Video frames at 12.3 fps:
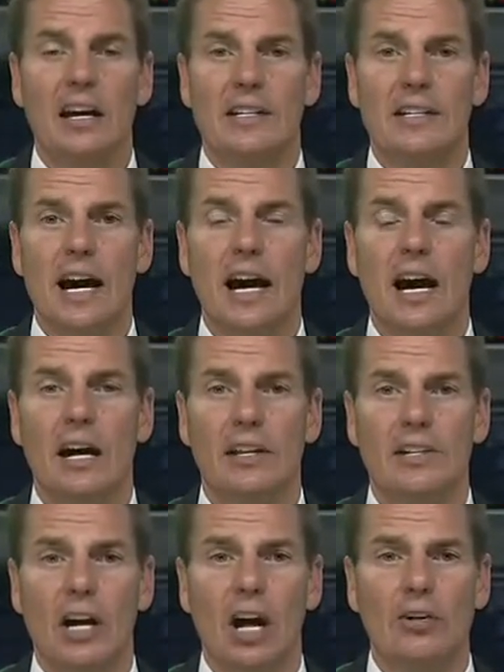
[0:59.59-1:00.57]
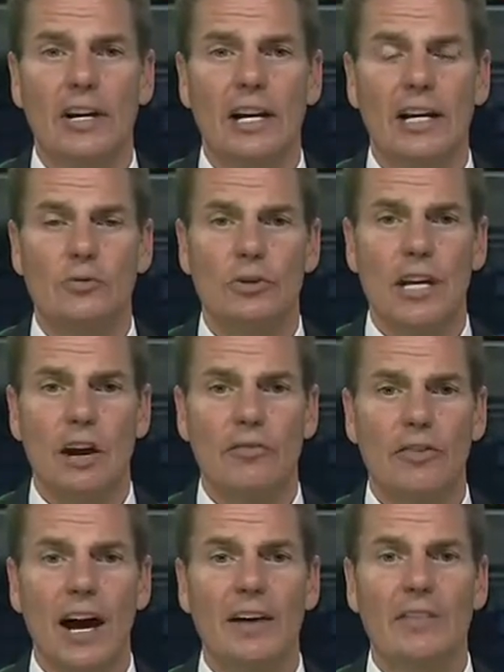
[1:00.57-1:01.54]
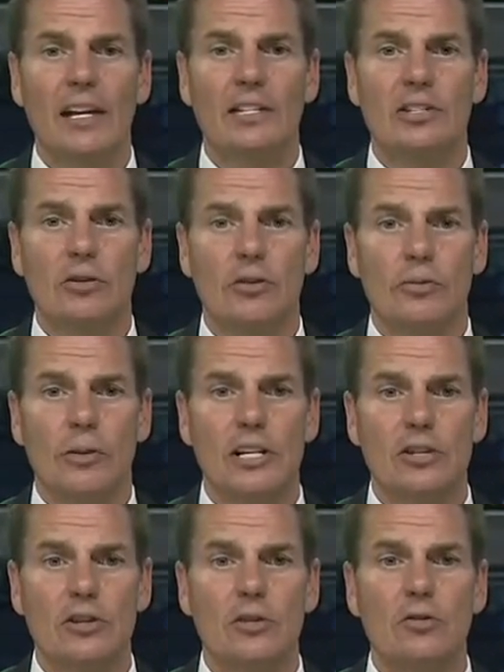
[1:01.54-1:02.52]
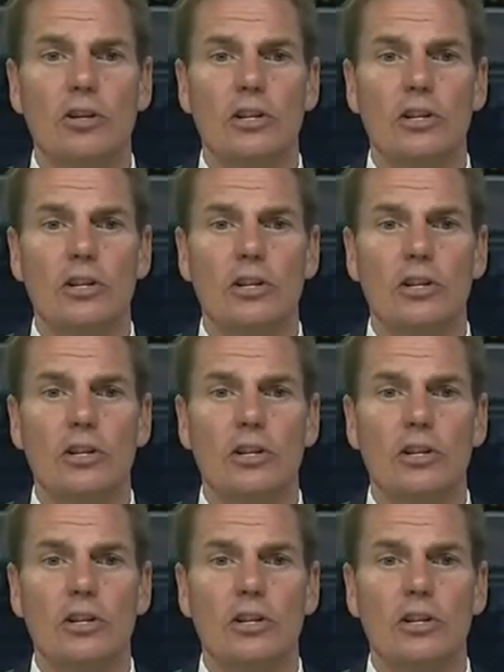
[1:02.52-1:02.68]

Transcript: The dollar index was down 5.8032.